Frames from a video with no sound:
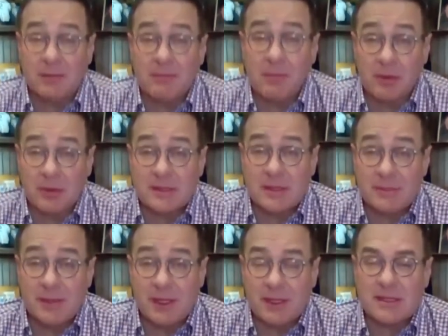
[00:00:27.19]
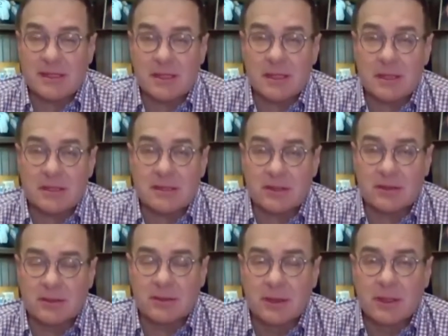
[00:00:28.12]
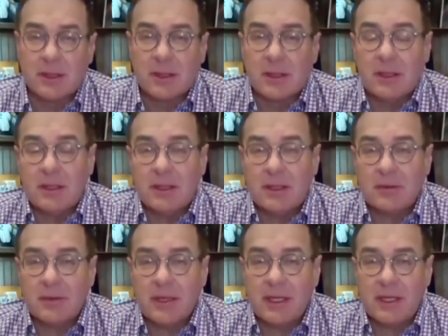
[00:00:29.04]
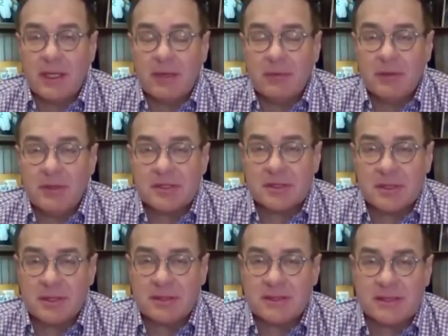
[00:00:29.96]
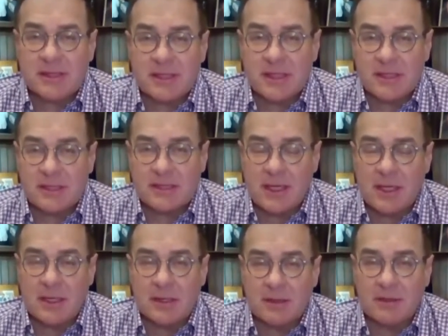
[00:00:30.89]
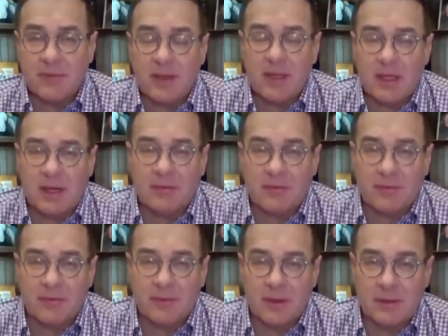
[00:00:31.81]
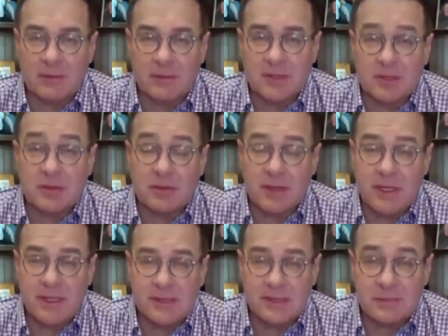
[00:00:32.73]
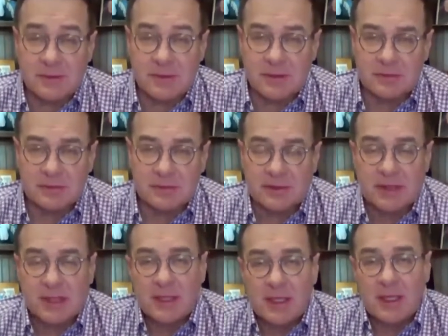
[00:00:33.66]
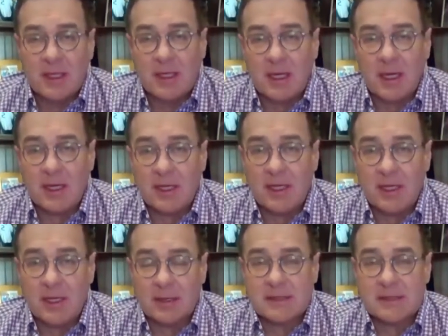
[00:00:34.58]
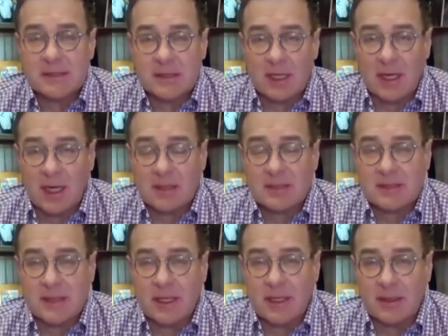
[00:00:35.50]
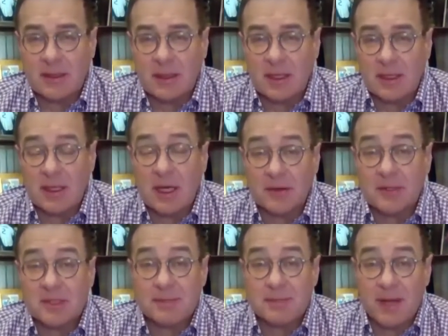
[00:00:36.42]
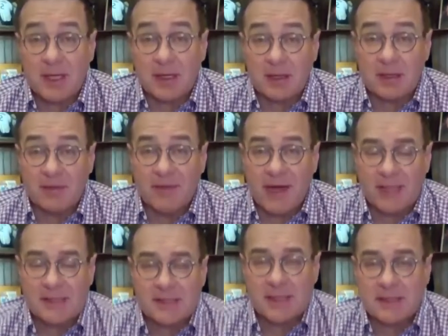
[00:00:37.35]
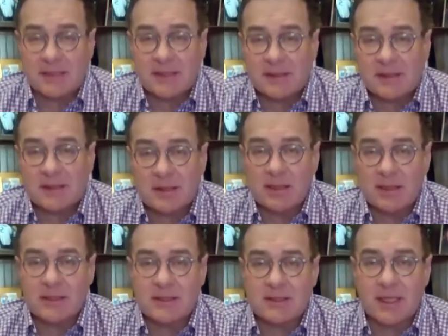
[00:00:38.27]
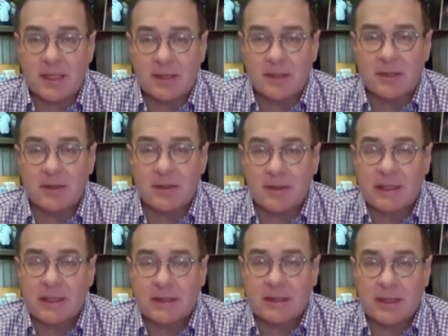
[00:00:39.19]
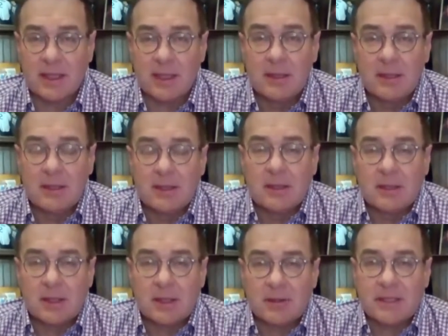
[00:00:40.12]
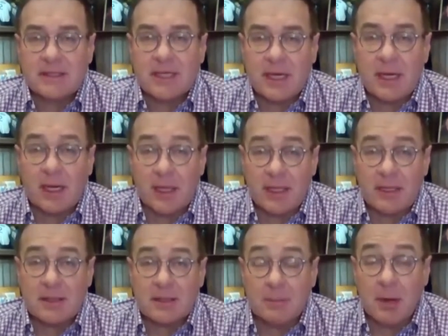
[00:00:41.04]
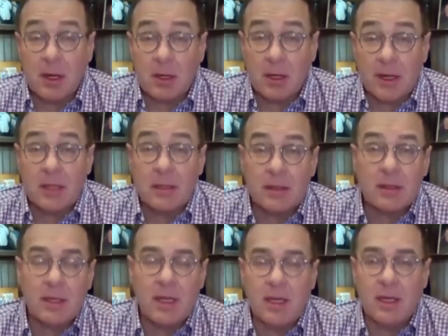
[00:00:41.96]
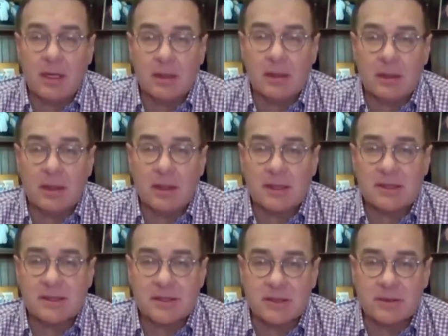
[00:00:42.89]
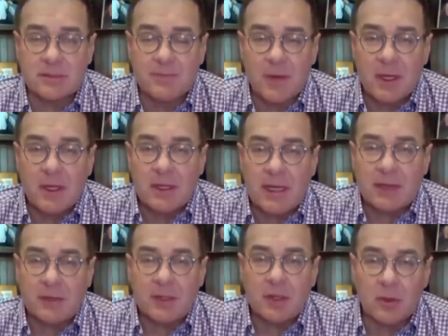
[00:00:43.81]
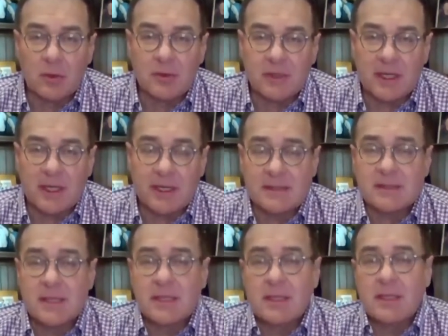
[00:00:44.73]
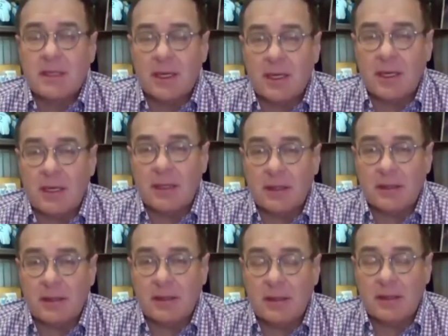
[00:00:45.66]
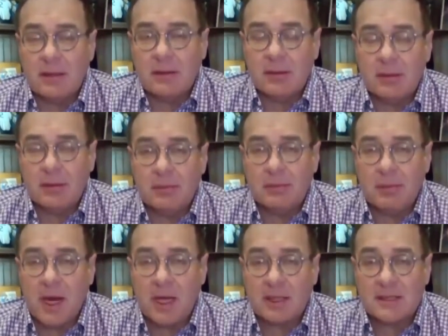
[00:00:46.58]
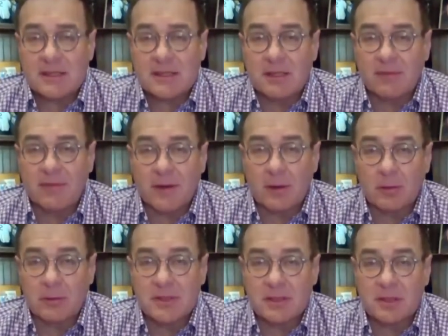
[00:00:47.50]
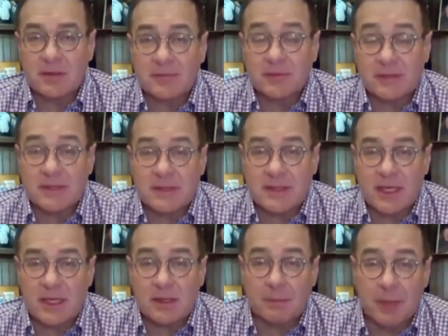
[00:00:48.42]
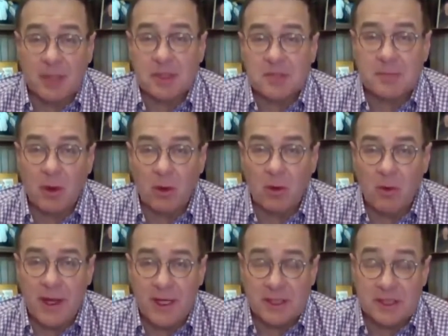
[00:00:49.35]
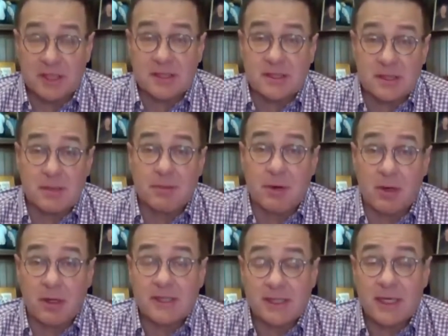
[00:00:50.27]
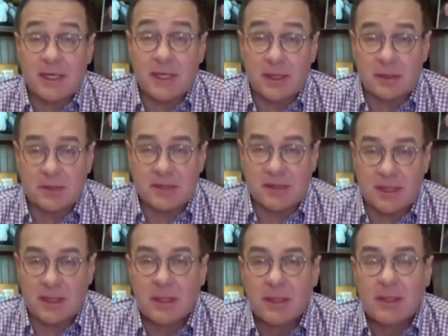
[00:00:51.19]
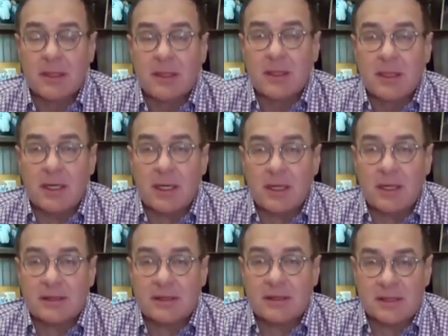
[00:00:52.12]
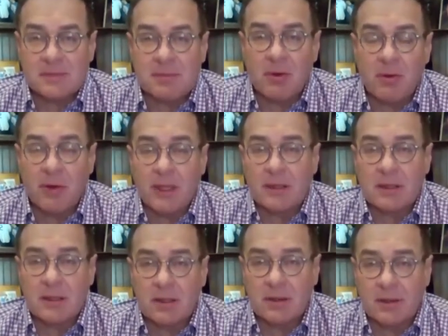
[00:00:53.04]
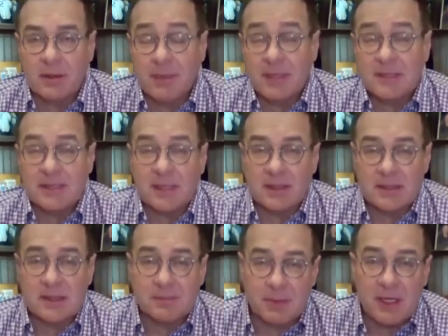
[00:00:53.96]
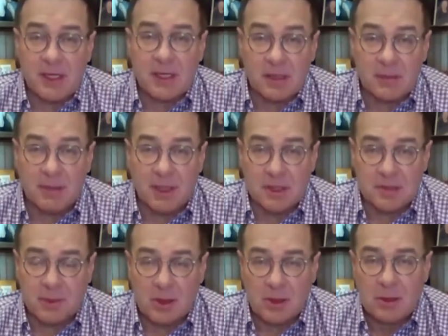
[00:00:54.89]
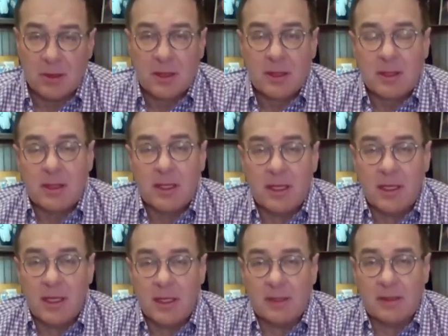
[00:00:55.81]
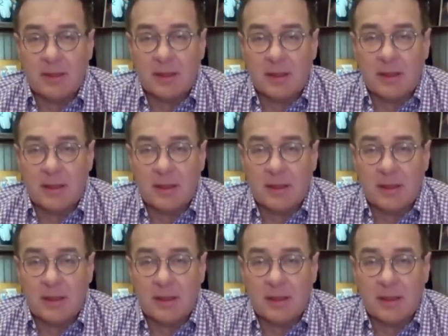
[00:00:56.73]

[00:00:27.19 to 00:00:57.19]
of more stimulus. So, you know, when you start to see these kind of, and I refer to them as crazy moves in stocks and other speculative assets, it's starting to tell you that you know, it's getting late in the party. And so now in the old days, the policy of the Federal Reserve was to take the punch bowl away just as the party's getting interesting. At this point, you know, they're basically spiking the punch bowl. And,